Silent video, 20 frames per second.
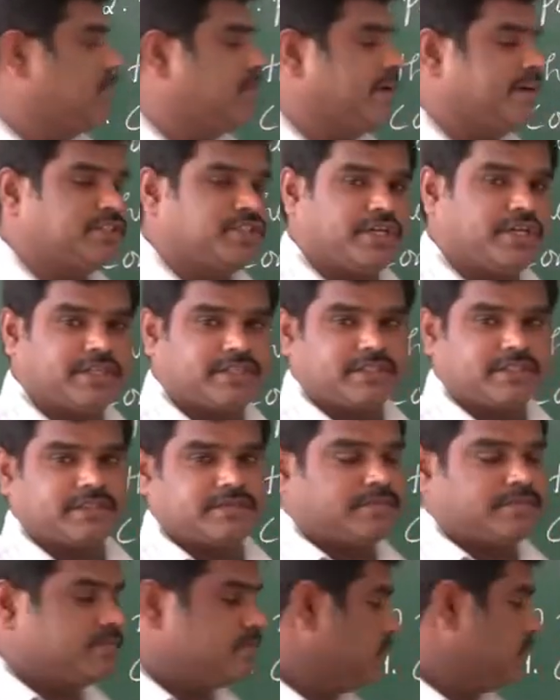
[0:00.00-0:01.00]
by shares,
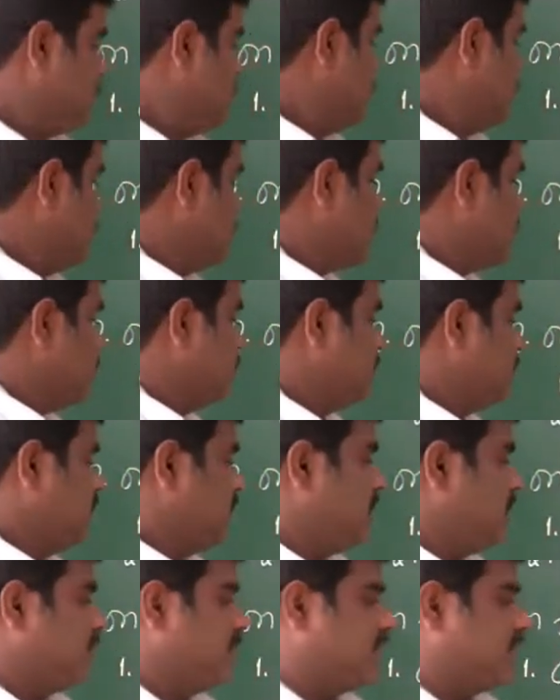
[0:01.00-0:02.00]

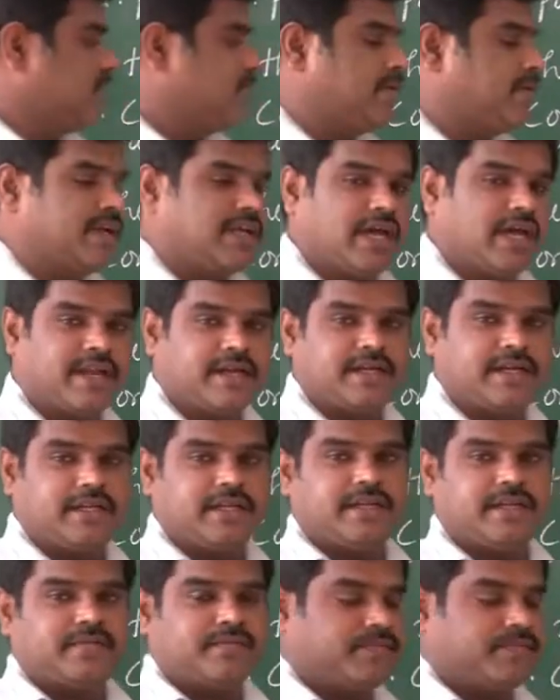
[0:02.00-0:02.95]
company limited by guarantee,